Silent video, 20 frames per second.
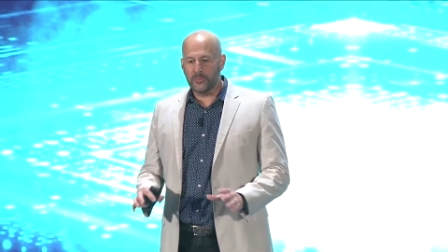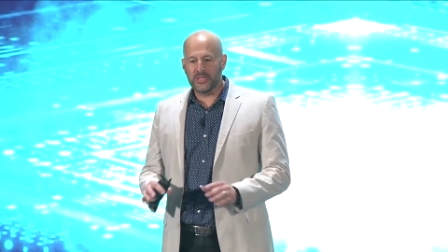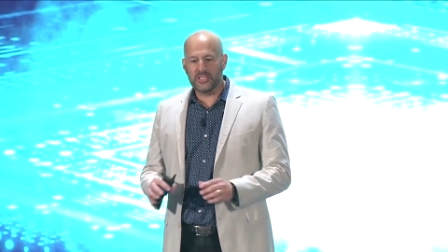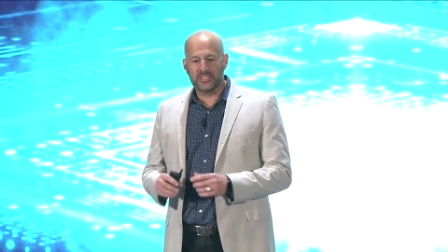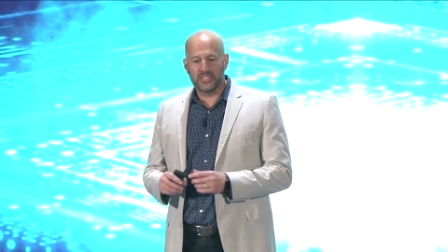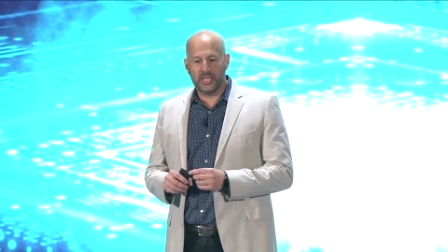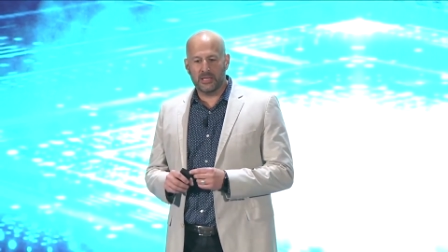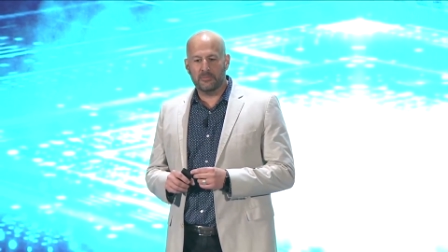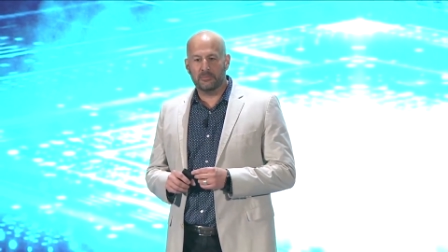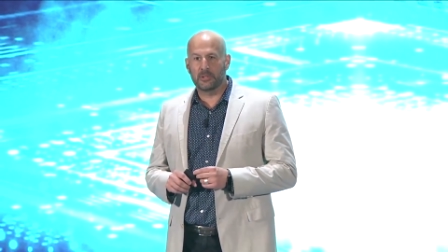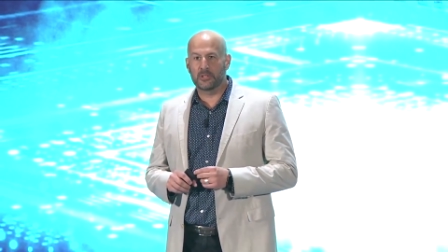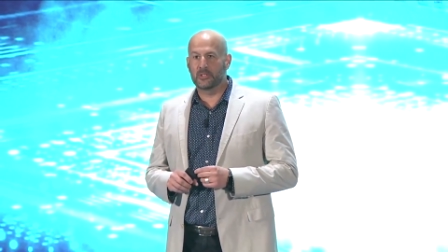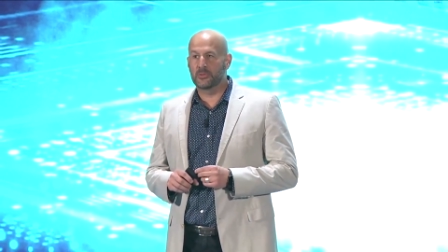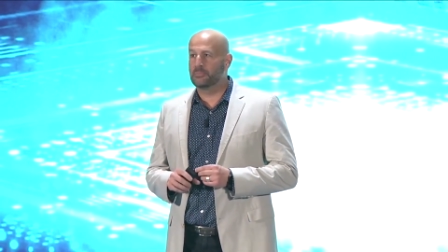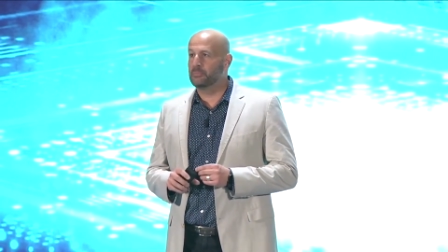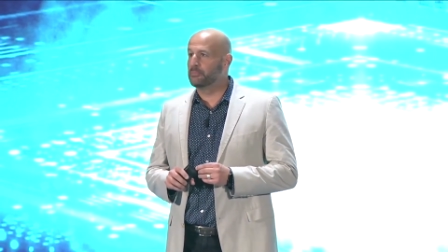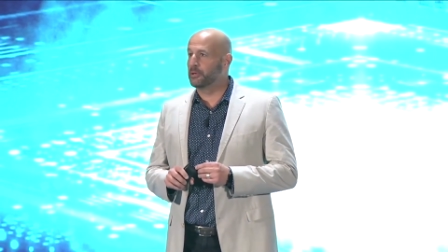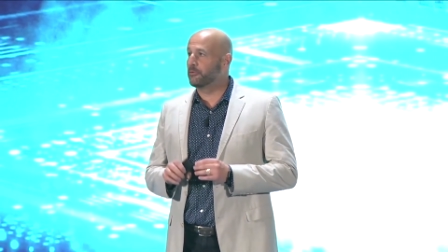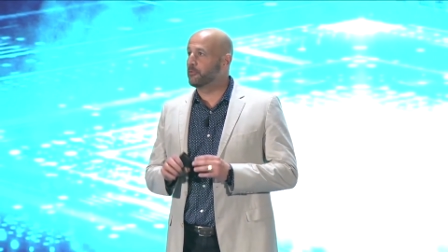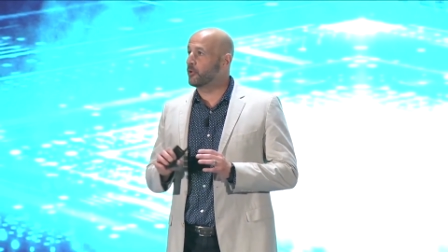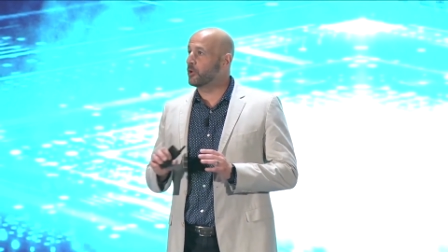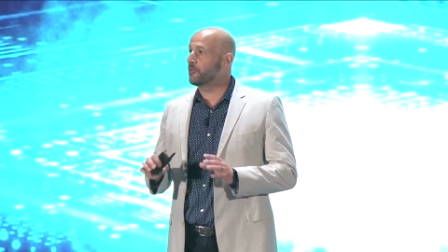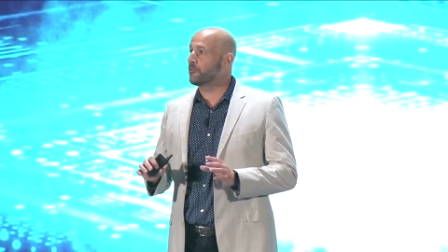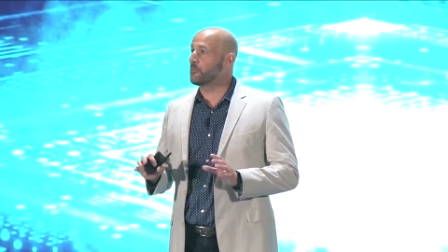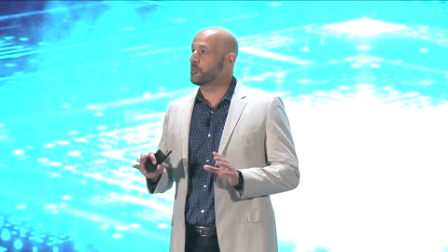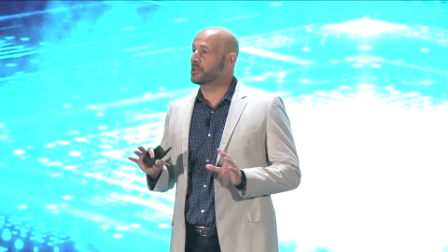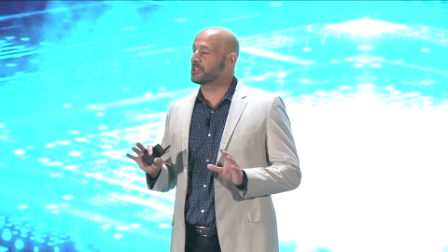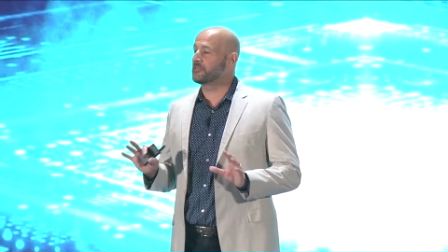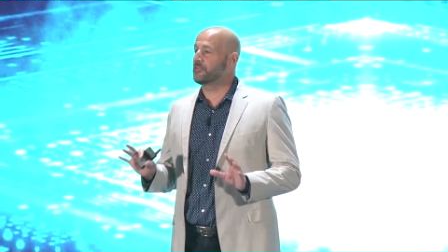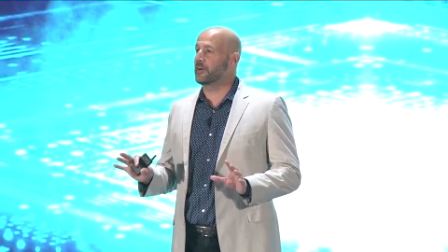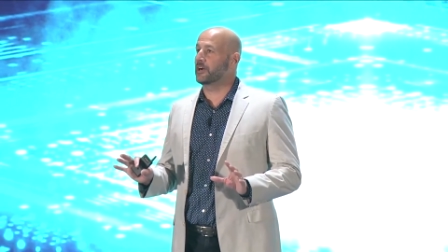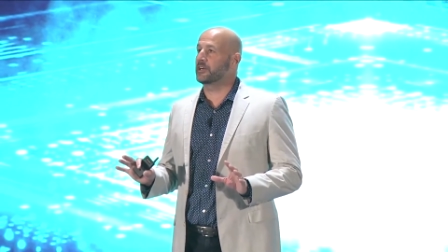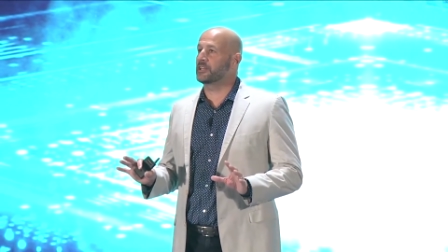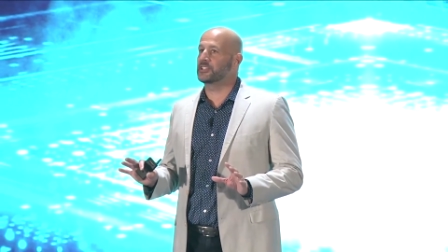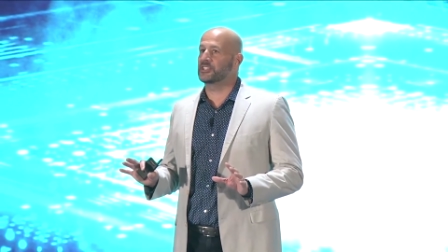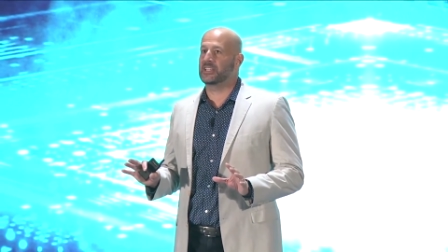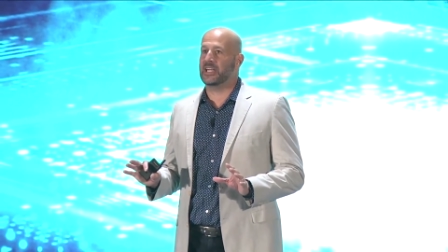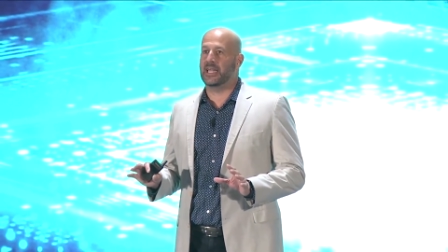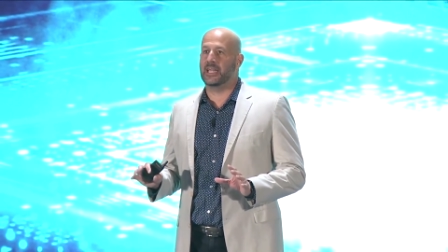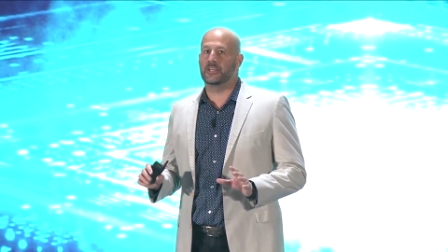I'm a kid of the 80s,
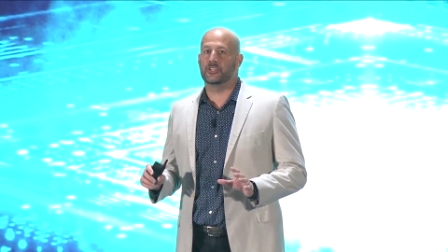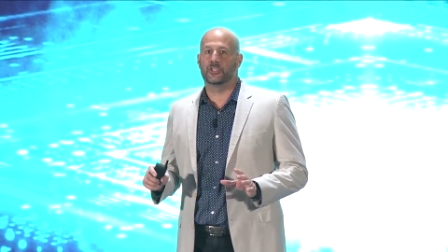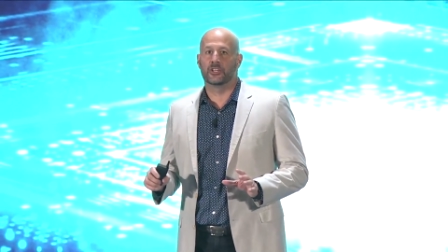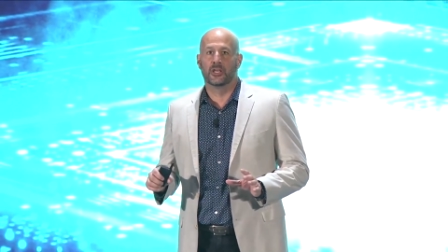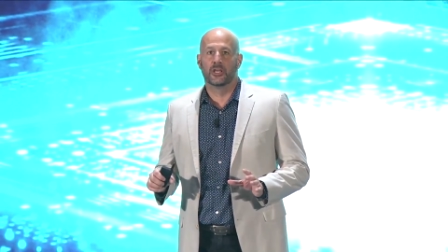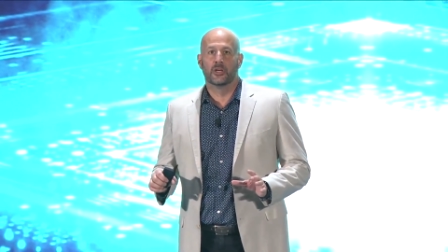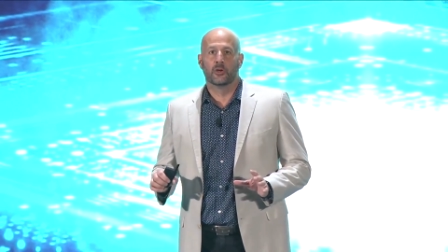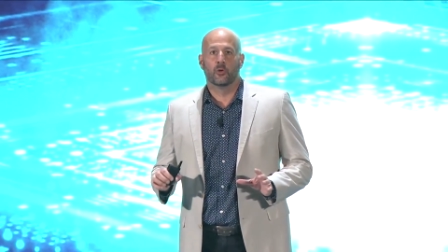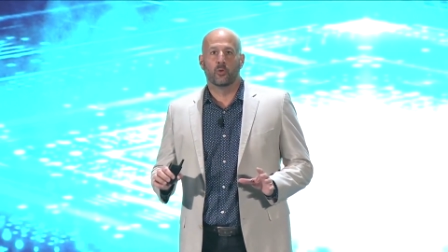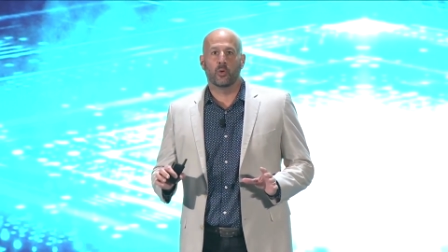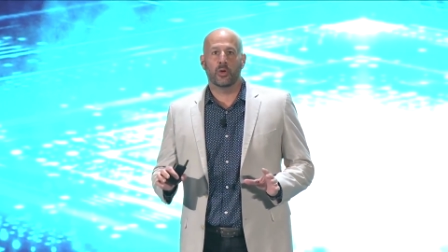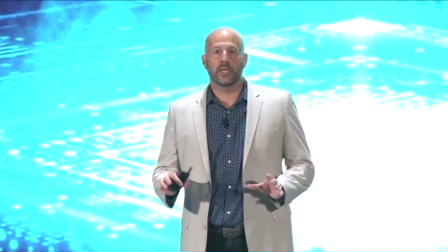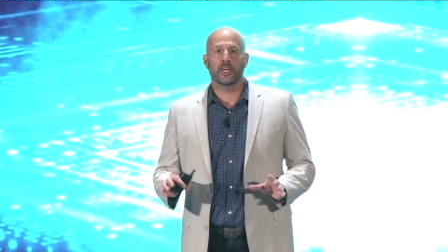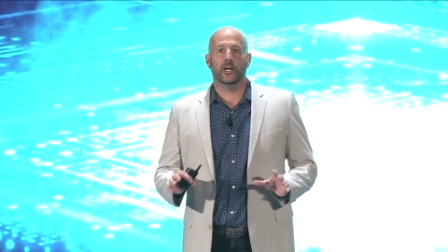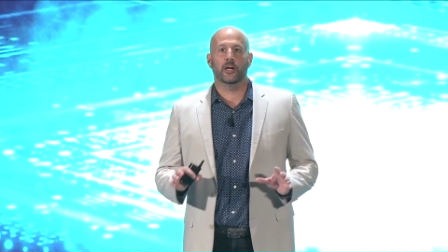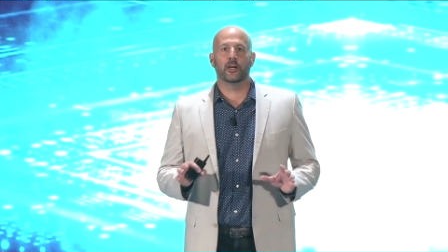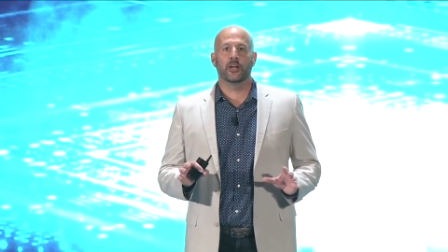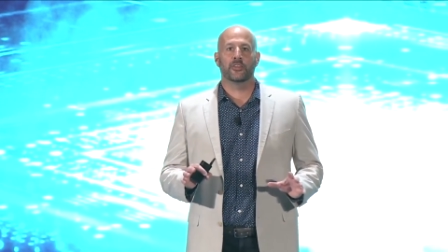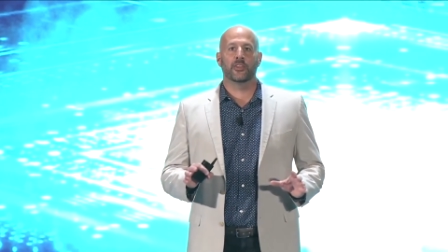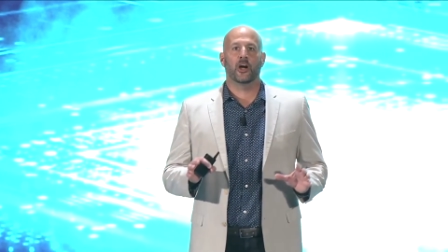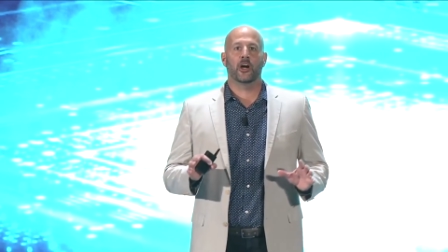and so